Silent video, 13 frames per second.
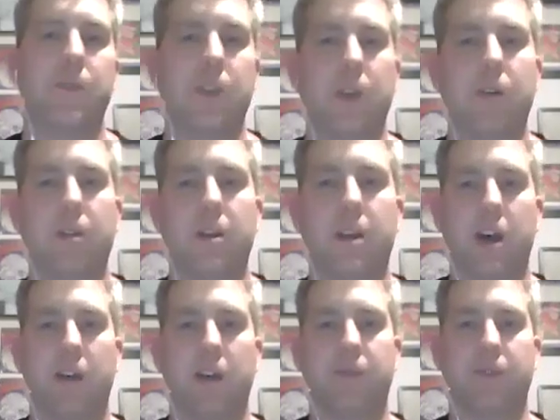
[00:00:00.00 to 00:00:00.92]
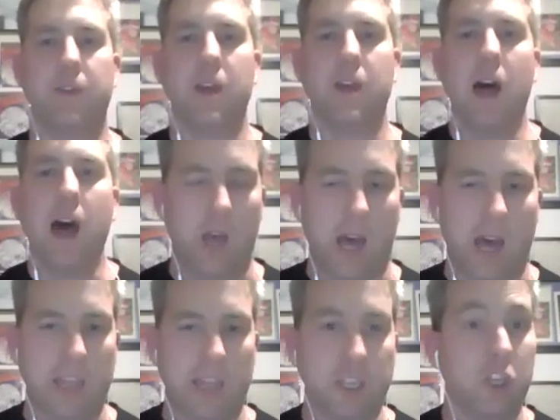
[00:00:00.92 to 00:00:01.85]
Fair enough.
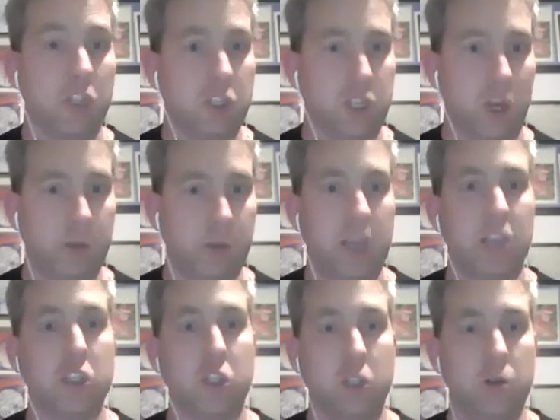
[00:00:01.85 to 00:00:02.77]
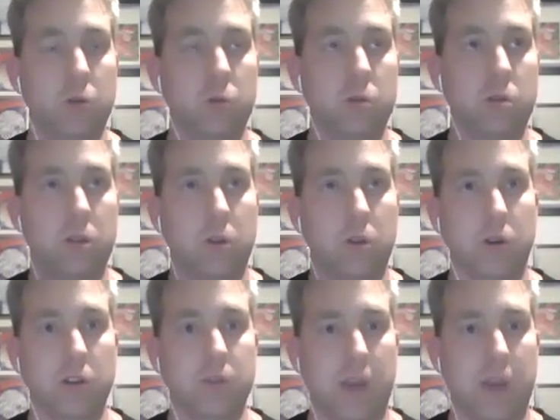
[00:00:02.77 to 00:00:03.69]
Uh, you can tell me as little
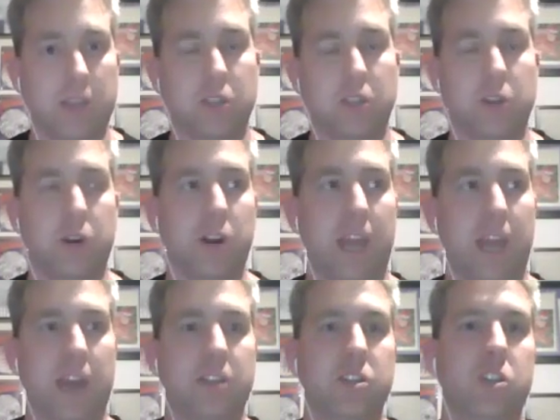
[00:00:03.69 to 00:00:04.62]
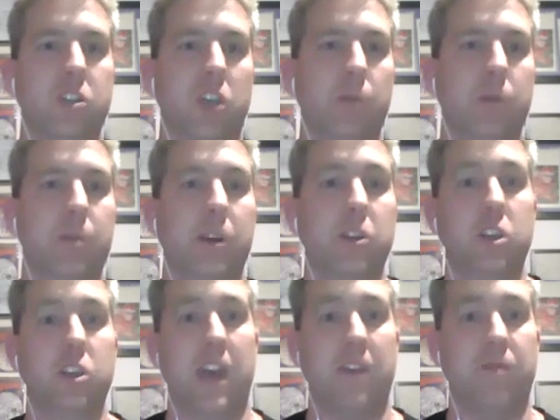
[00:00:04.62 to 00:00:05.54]
or as much as you're allowed to tell me, but
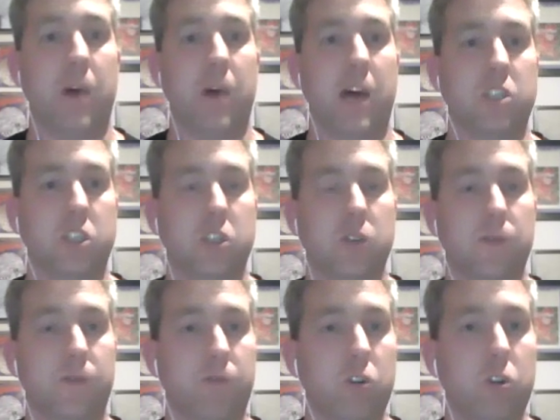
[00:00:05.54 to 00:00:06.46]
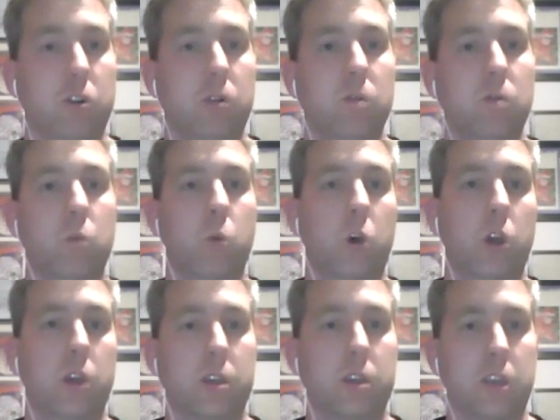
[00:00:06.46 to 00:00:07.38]
do you have much Frew
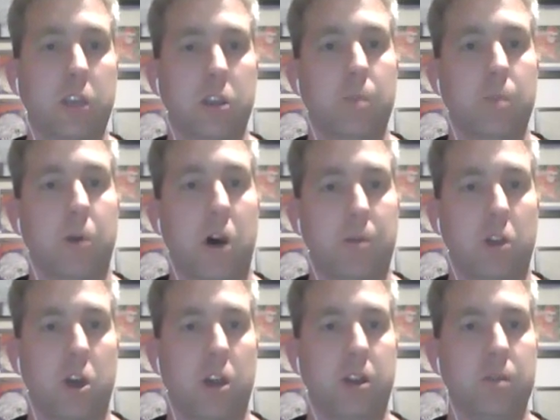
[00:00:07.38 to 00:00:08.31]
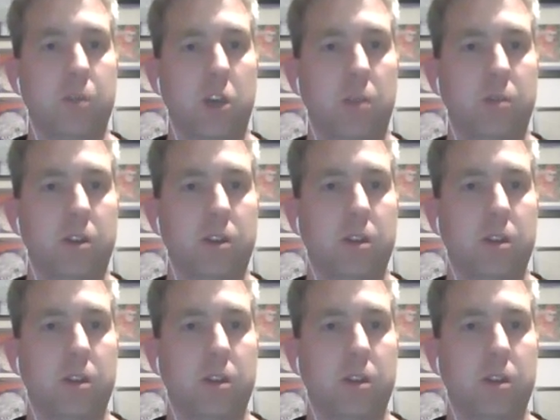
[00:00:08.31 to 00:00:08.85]
work in the pipeline at the moment?